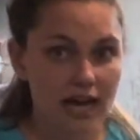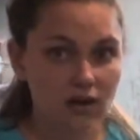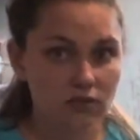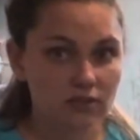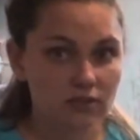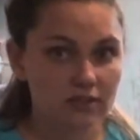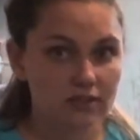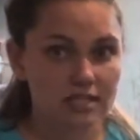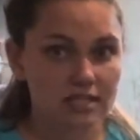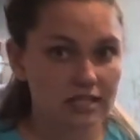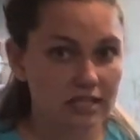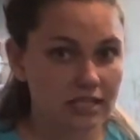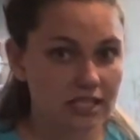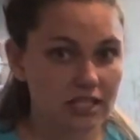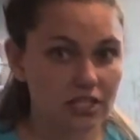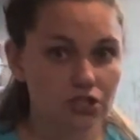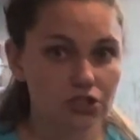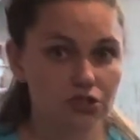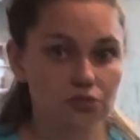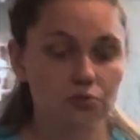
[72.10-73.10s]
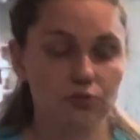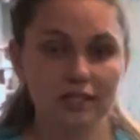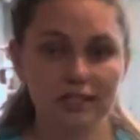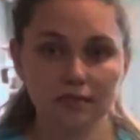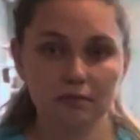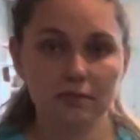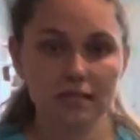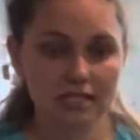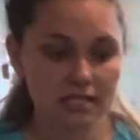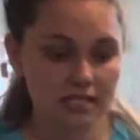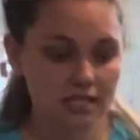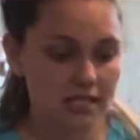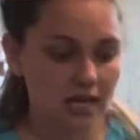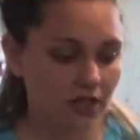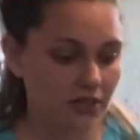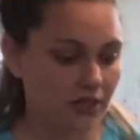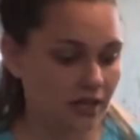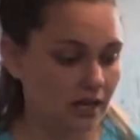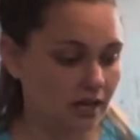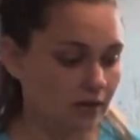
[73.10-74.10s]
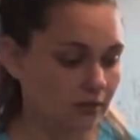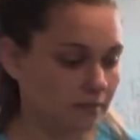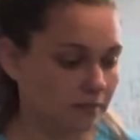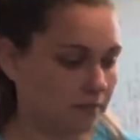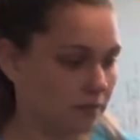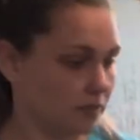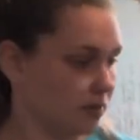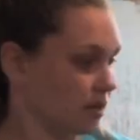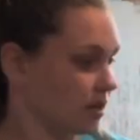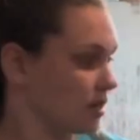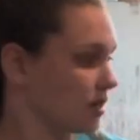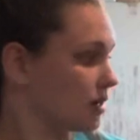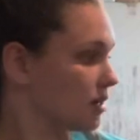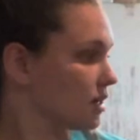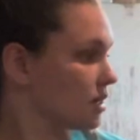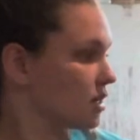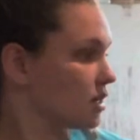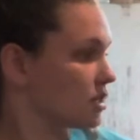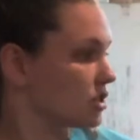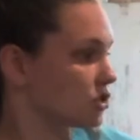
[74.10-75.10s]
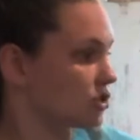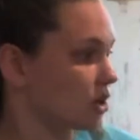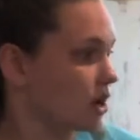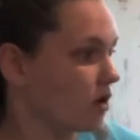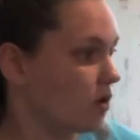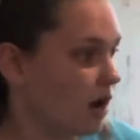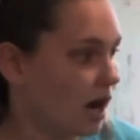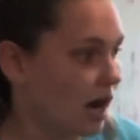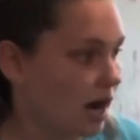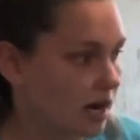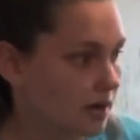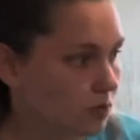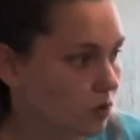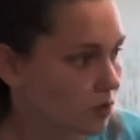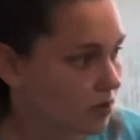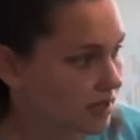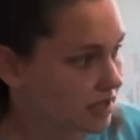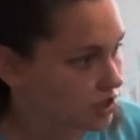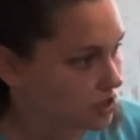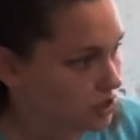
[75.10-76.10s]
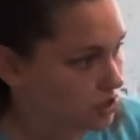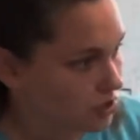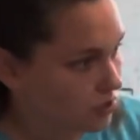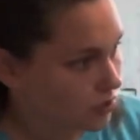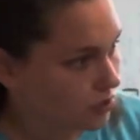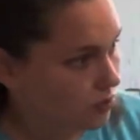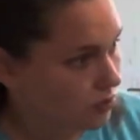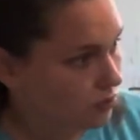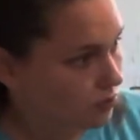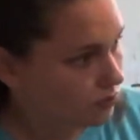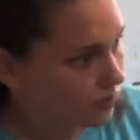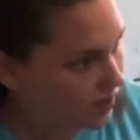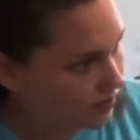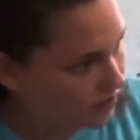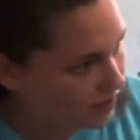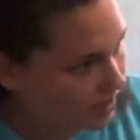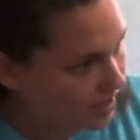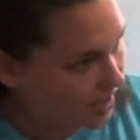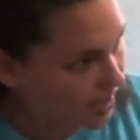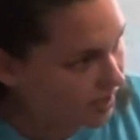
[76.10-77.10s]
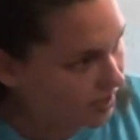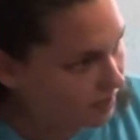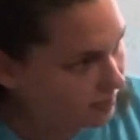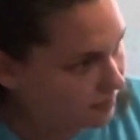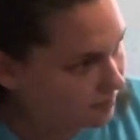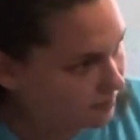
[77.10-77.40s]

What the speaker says: of this leash really means nothing. So I'm going to, Raven,